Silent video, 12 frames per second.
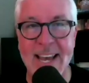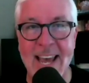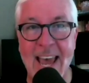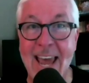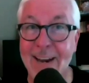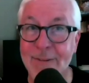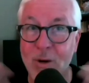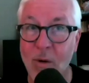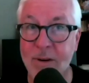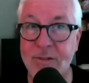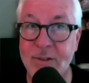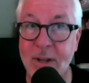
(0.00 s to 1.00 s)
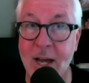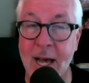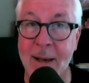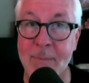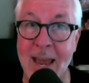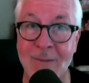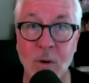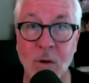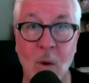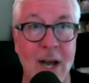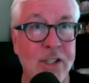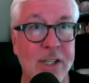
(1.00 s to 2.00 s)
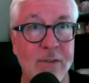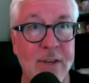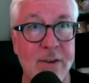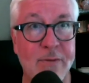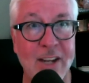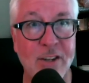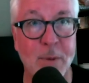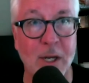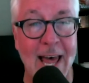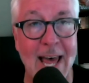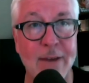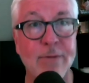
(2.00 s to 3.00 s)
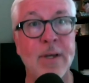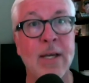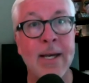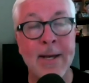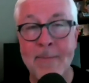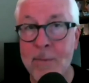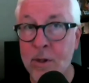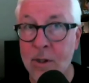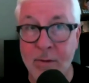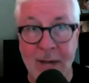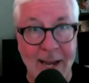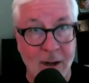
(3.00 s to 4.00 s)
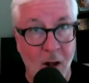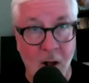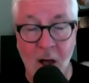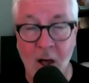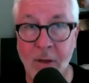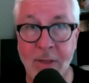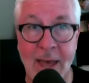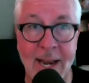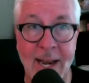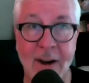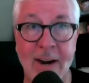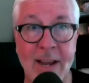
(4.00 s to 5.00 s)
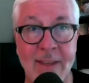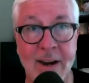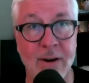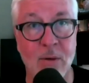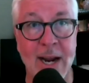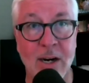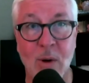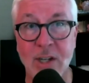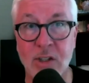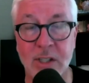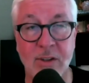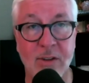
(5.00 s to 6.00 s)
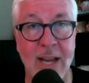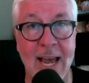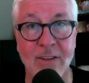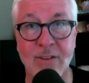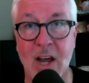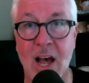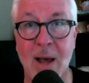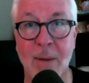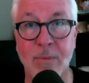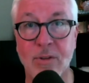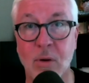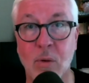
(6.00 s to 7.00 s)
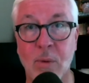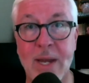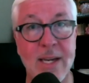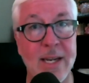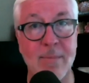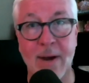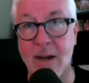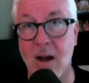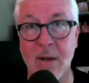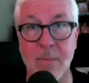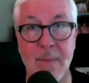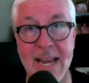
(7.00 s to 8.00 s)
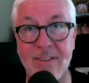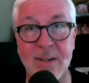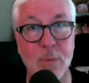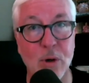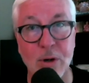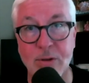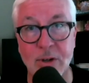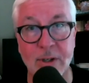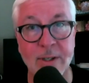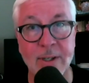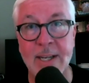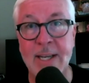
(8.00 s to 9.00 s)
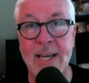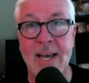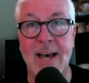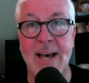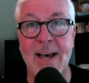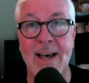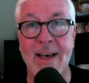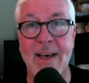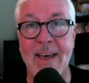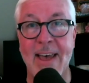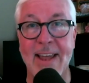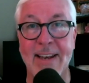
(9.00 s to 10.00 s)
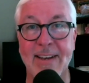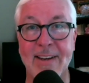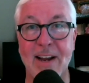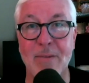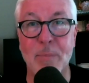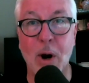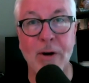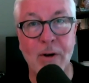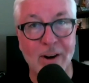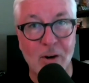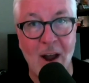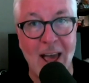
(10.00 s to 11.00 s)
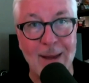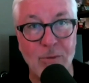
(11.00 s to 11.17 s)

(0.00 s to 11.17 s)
And okay. of course, um, everyone watching via Facebook Live, you've got all that area there to write questions and ask Tom. So Whitney, my amazing producer, uh, and kind of partner in crime.